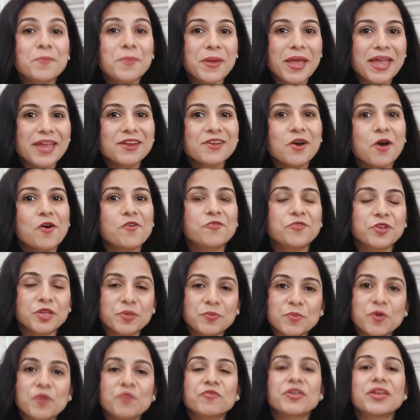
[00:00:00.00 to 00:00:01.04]
pain of
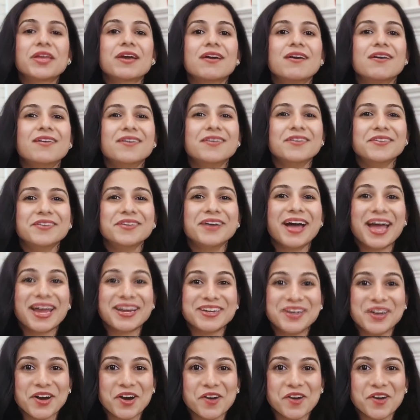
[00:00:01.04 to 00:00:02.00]
removing a and